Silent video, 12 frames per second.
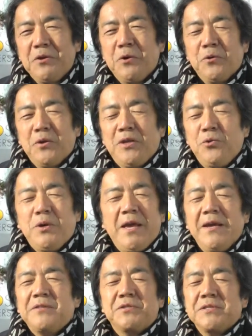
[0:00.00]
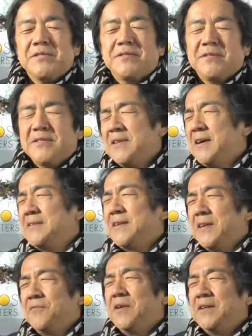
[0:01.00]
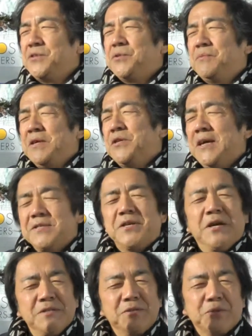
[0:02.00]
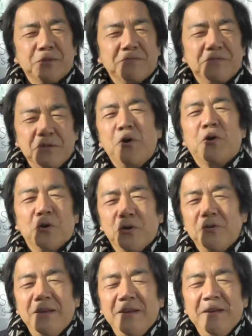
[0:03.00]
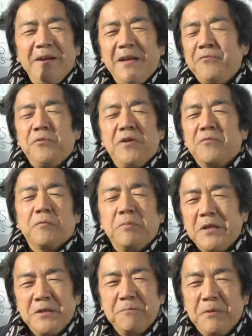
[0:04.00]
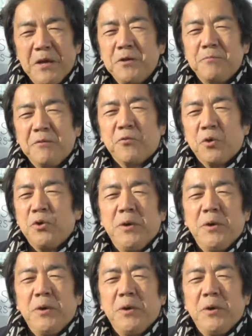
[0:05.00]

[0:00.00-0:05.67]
You know, you can't just decide to give a, a, jazz concert tomorrow if you've never played the piano before.